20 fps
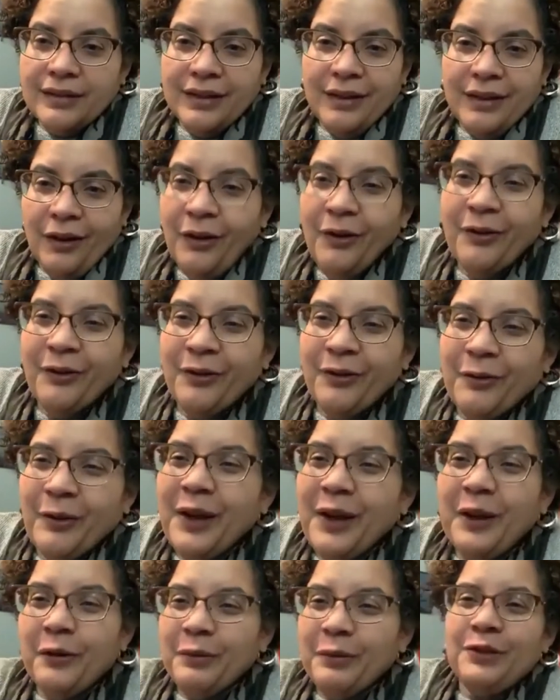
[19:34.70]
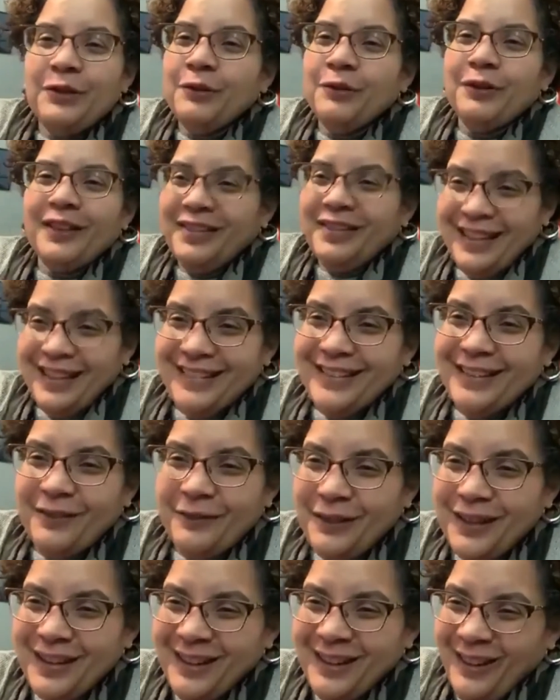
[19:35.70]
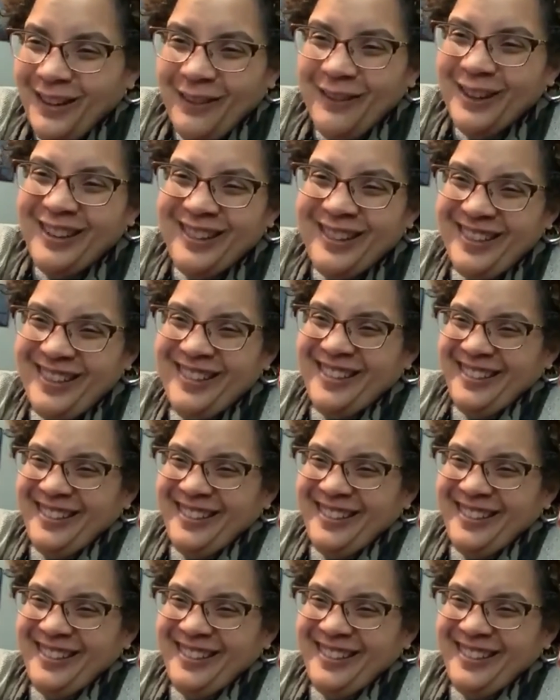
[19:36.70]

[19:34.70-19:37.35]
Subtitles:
Why don't we do the things that we know we should do?